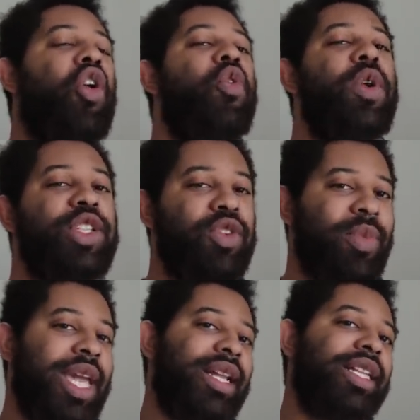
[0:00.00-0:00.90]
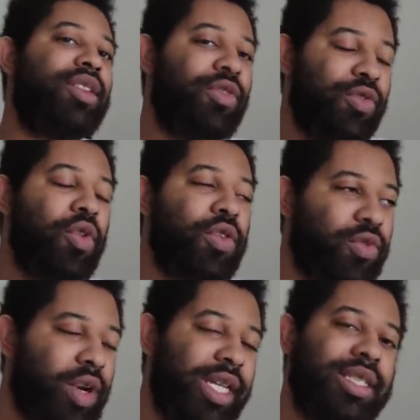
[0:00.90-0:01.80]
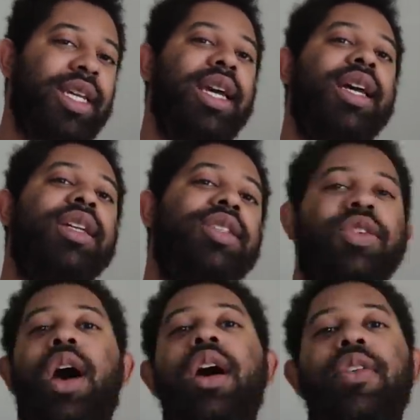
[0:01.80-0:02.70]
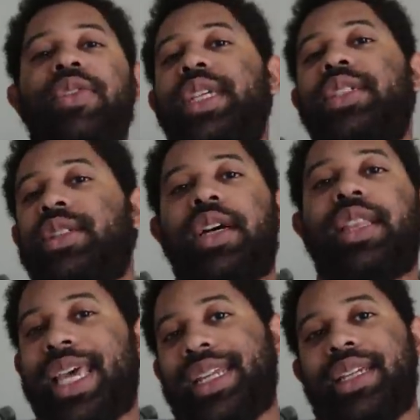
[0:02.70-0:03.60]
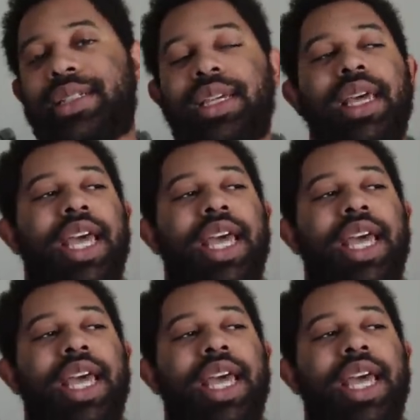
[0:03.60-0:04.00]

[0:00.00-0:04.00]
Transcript: always remain at the forefront of these young ladies.